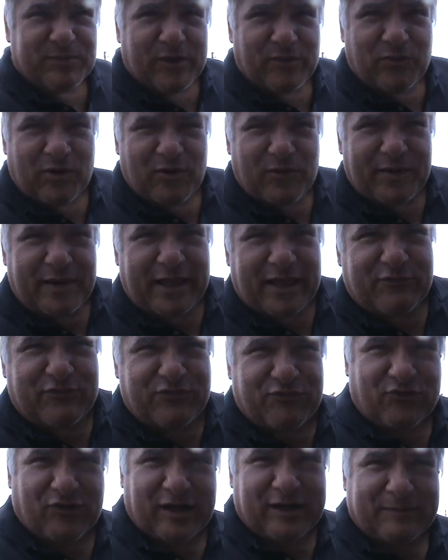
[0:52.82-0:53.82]
men? Where were they
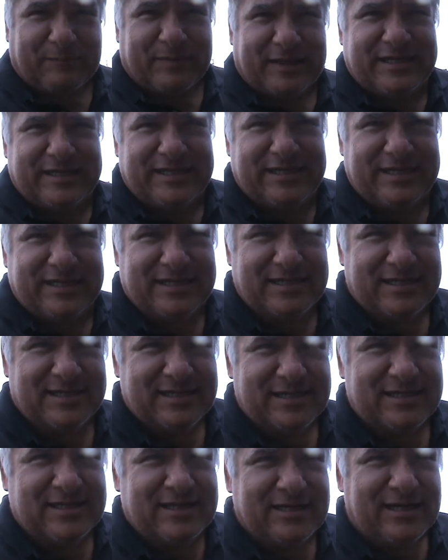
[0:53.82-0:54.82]
from?
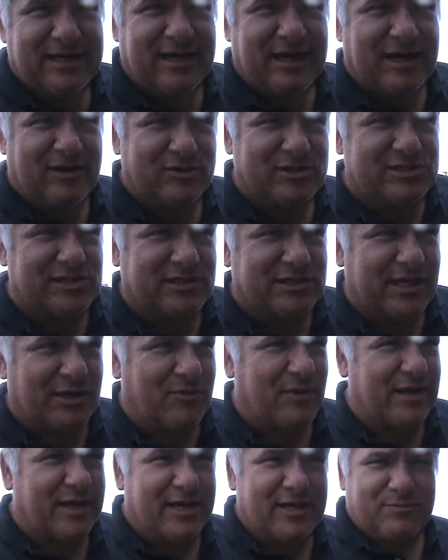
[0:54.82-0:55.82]
How is it they
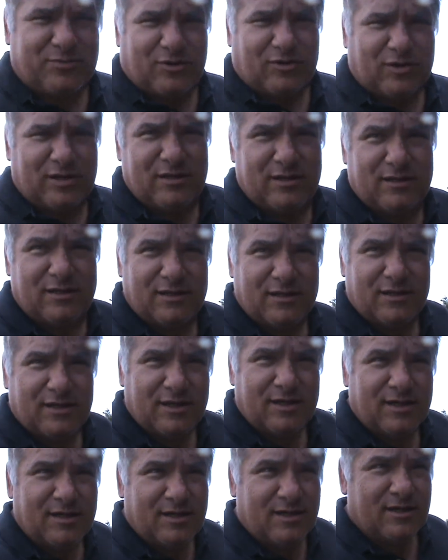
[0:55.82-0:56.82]
were able
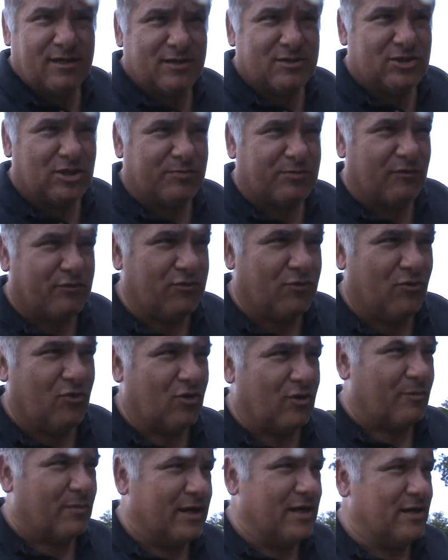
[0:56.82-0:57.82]
to
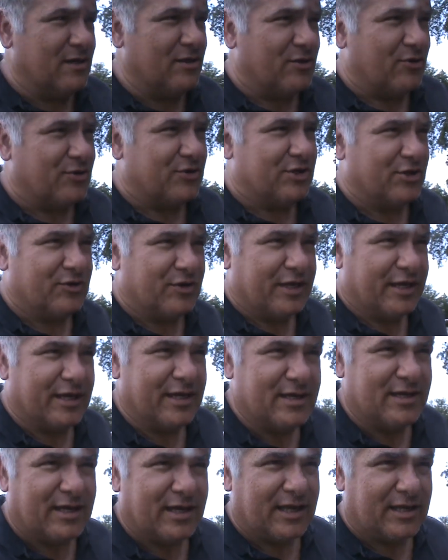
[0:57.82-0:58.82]
perform their duty
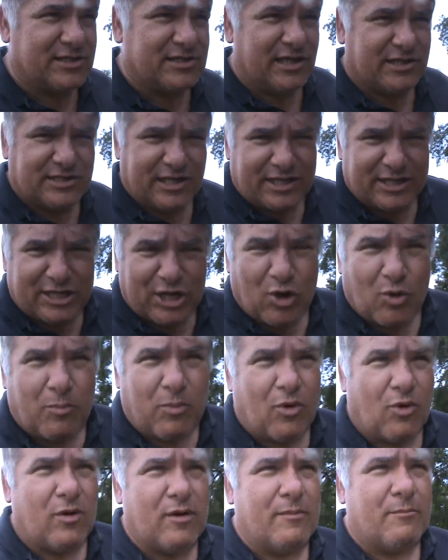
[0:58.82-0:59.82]
in such a
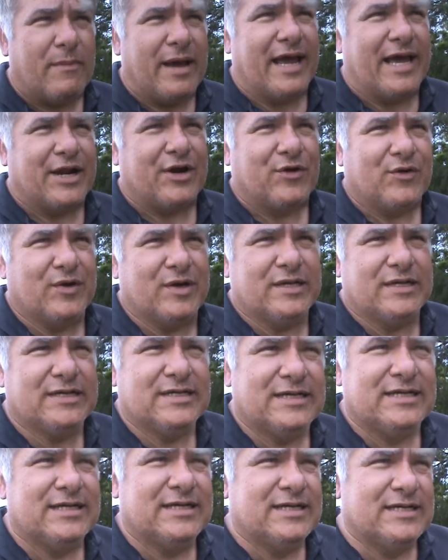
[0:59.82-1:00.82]
noble manner?
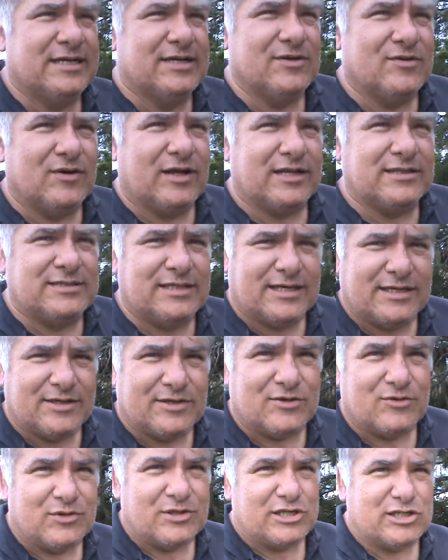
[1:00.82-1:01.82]
I'll tell you
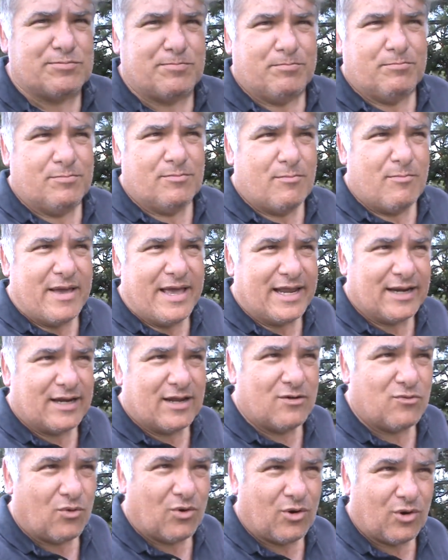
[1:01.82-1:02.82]
who these men
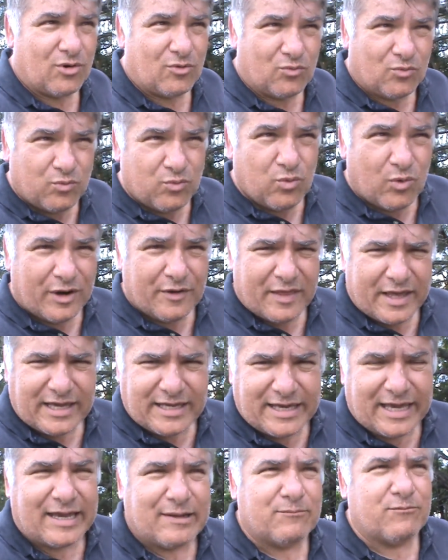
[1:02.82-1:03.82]
were and where they
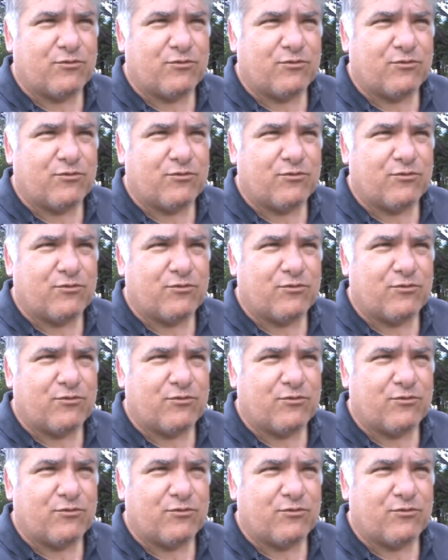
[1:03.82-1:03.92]
came